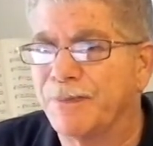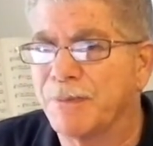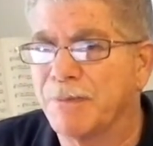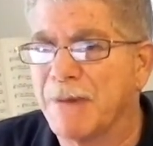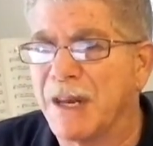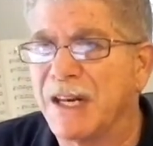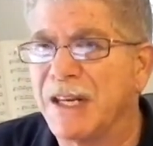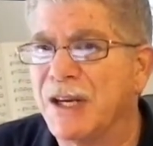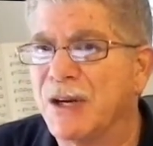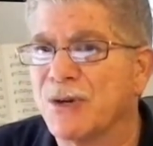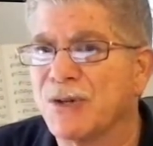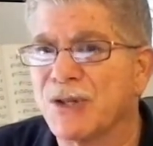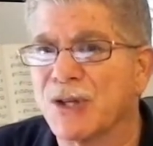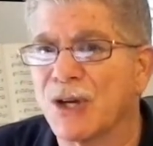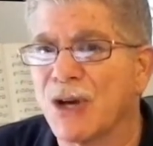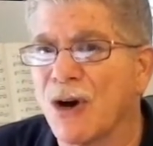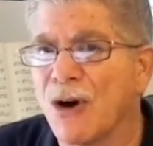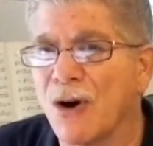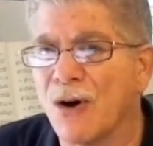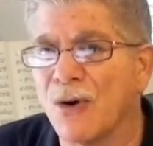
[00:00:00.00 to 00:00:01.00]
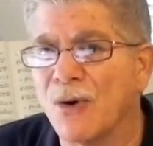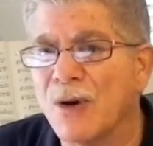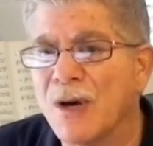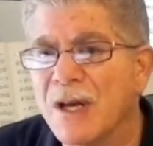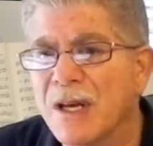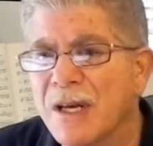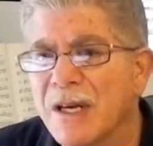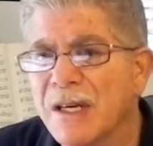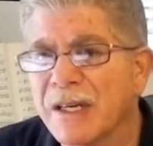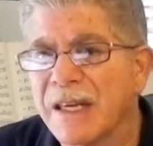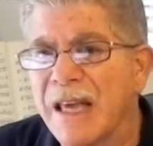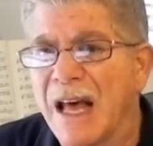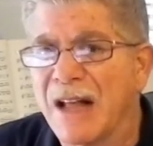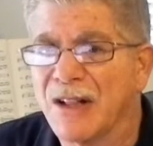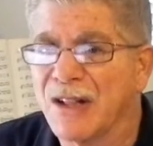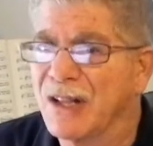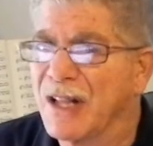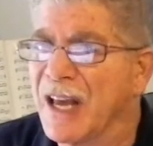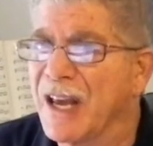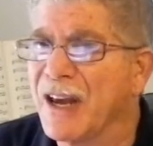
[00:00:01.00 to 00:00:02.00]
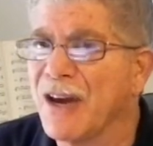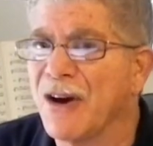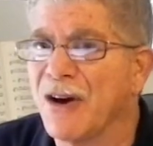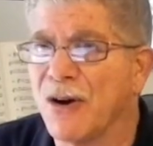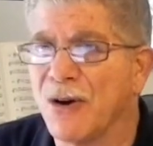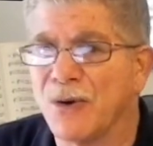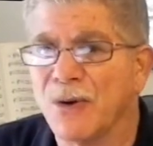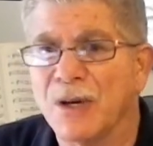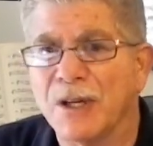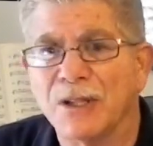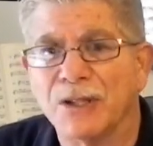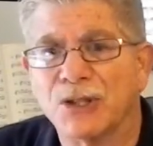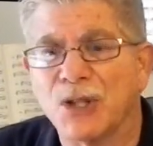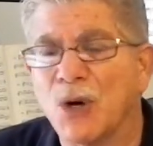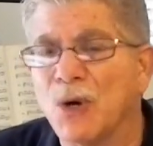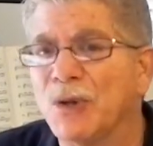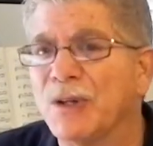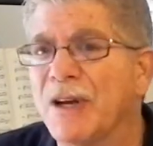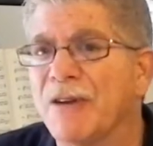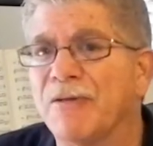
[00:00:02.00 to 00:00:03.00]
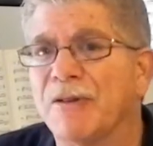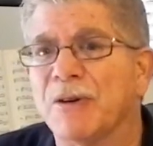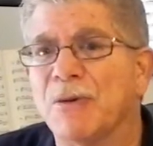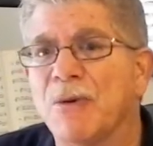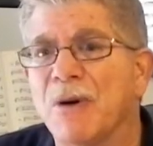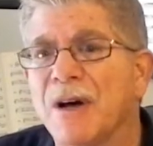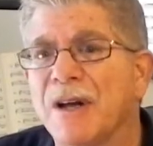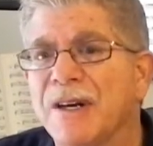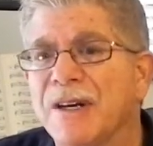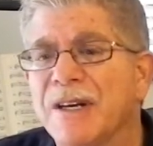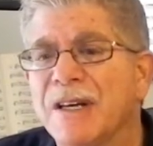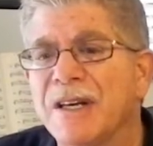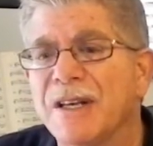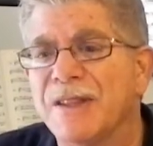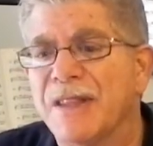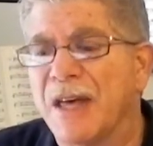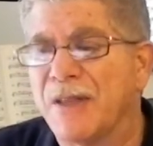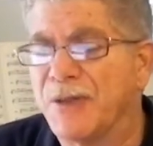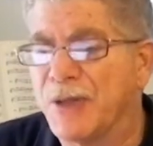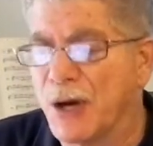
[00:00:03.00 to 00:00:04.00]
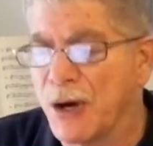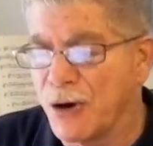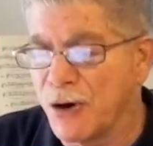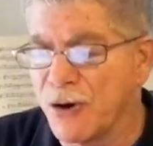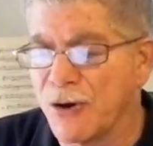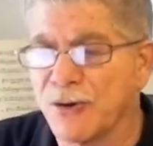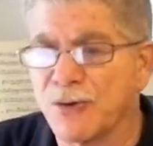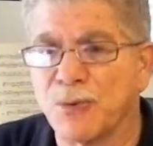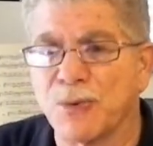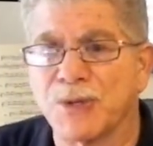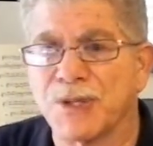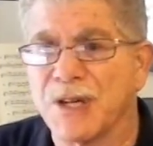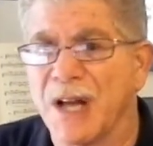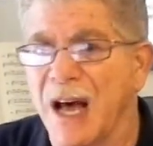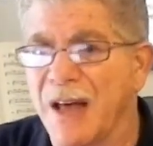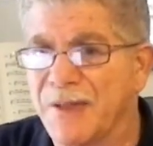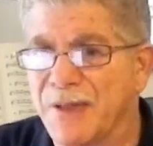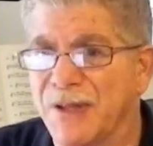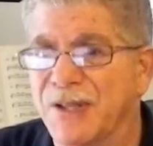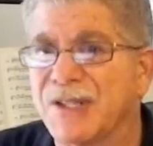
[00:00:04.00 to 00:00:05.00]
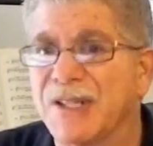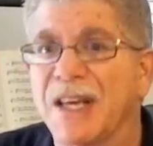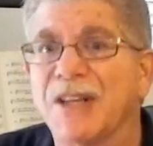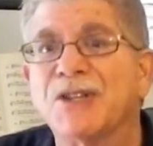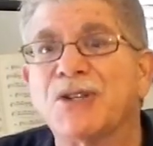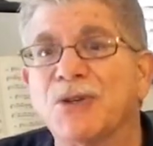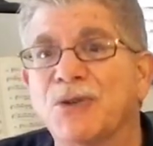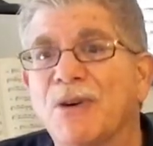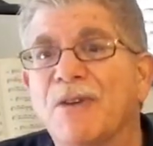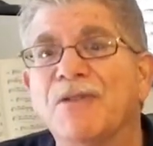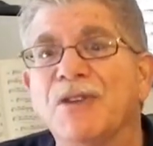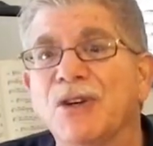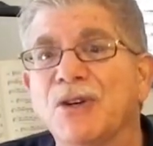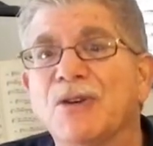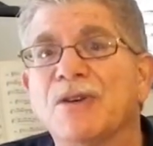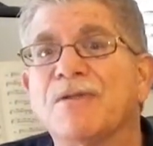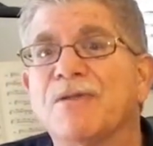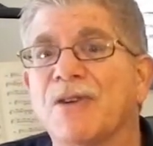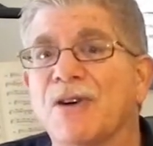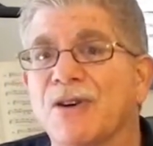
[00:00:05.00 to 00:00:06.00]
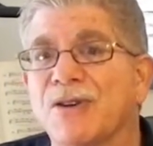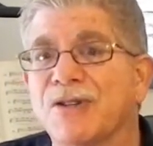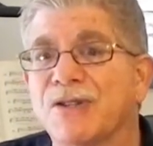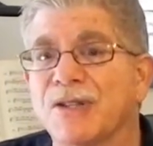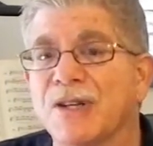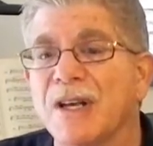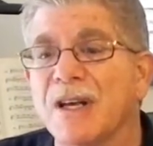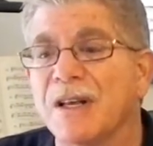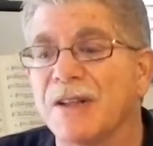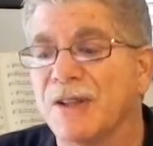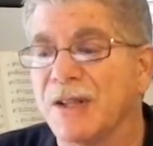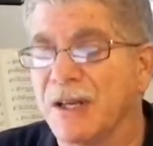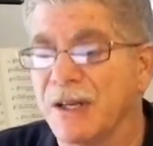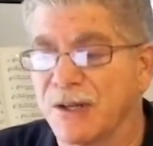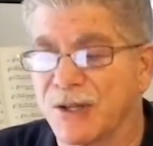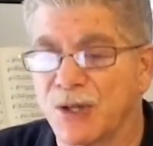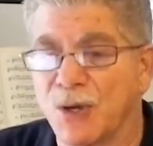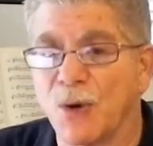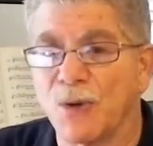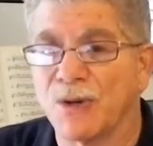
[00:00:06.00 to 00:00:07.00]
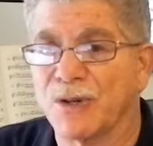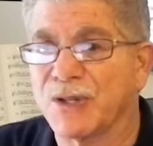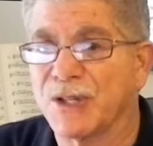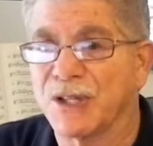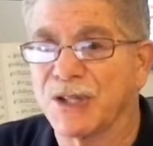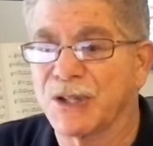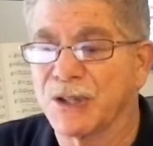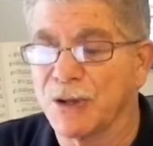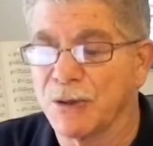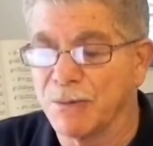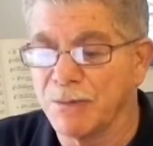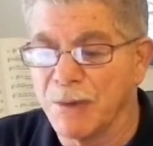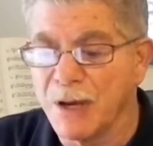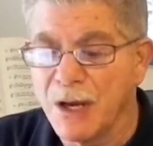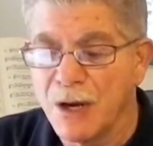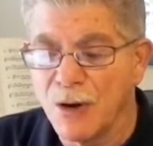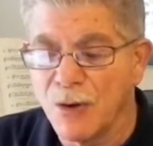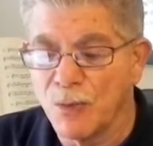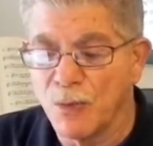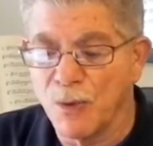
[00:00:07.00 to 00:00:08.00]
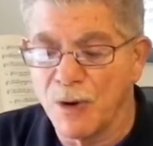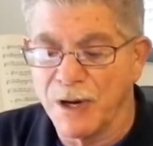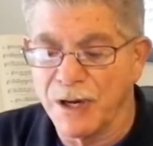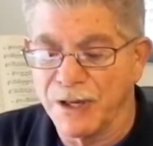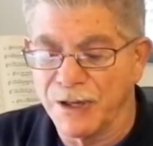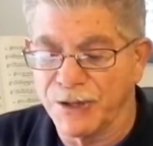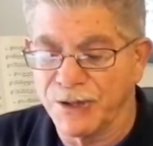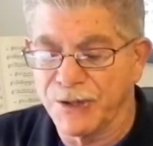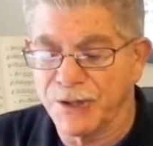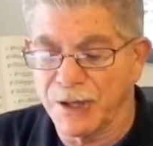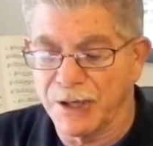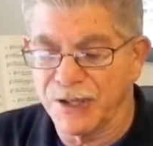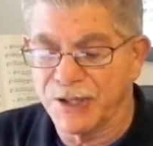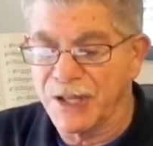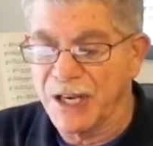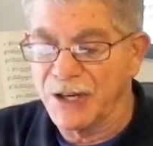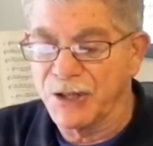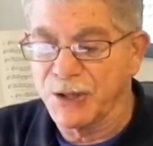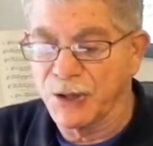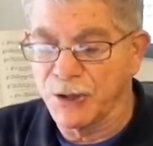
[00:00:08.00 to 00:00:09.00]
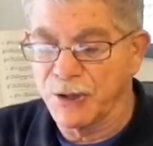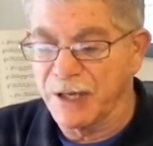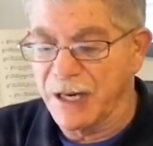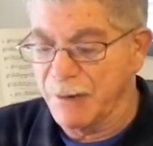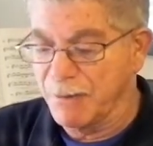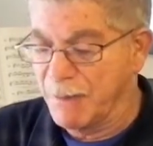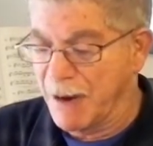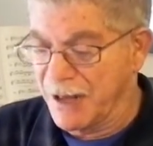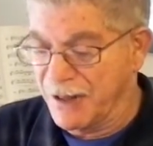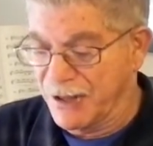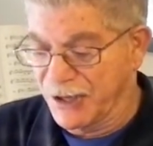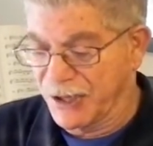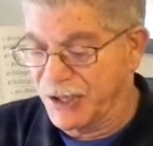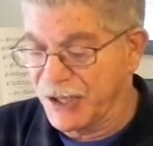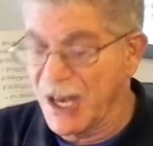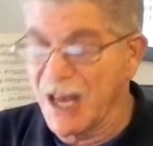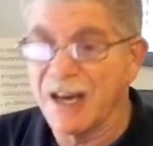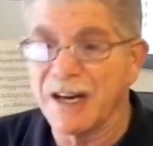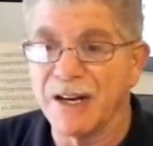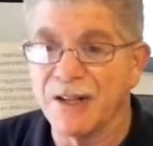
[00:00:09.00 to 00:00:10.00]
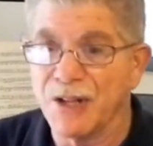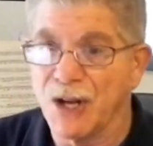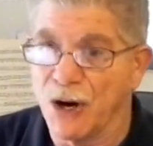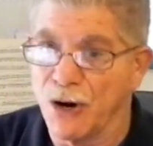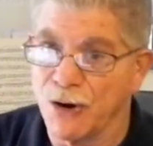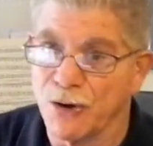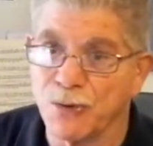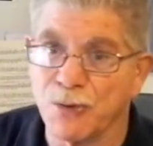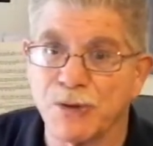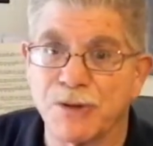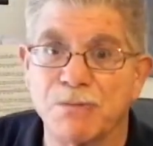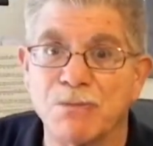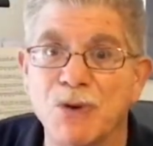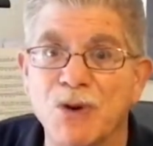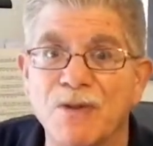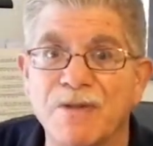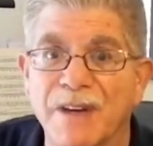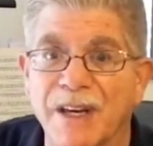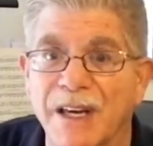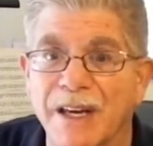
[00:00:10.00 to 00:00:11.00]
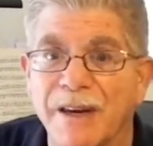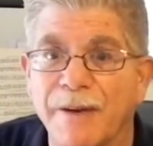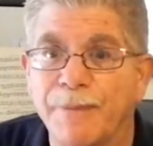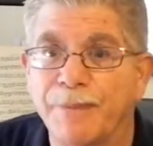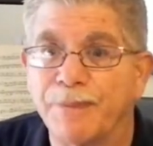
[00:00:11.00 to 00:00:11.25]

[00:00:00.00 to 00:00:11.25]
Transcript: Many years ago, Galileo told everyone that the Earth was not the center of the universe. The solar system was centered by the sun and the Earth was moving.